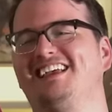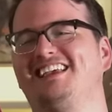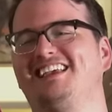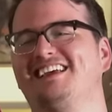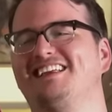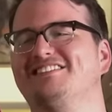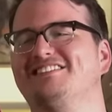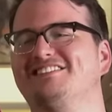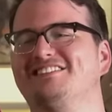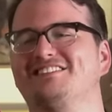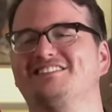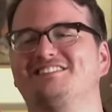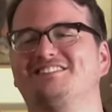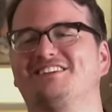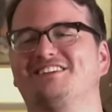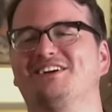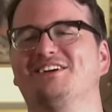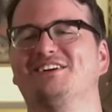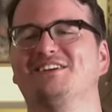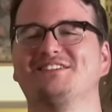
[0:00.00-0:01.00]
and just
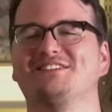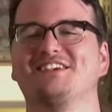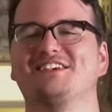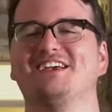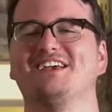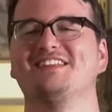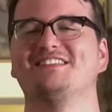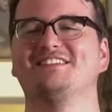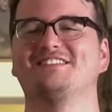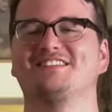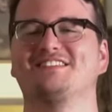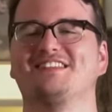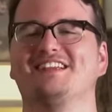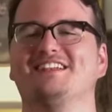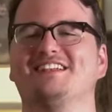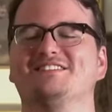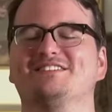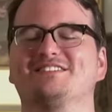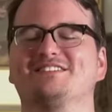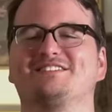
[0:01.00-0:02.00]
chose this nah.
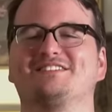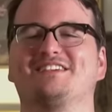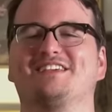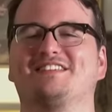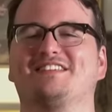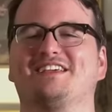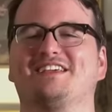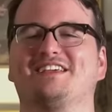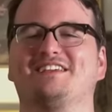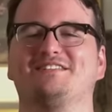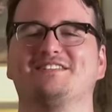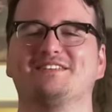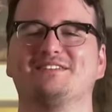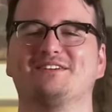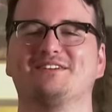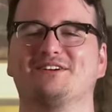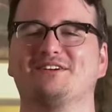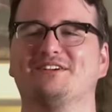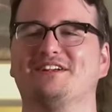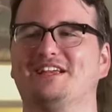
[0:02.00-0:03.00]
lady looks like they
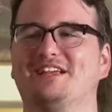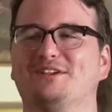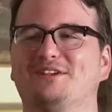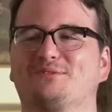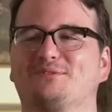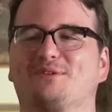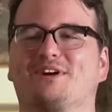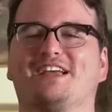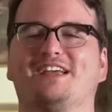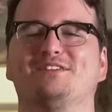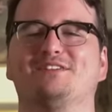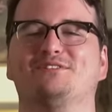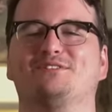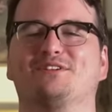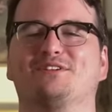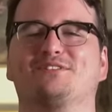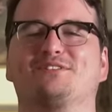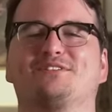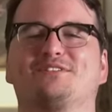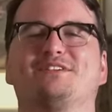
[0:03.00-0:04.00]
her knees were
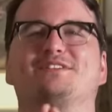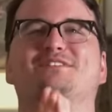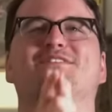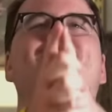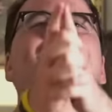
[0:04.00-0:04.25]
hinges, and she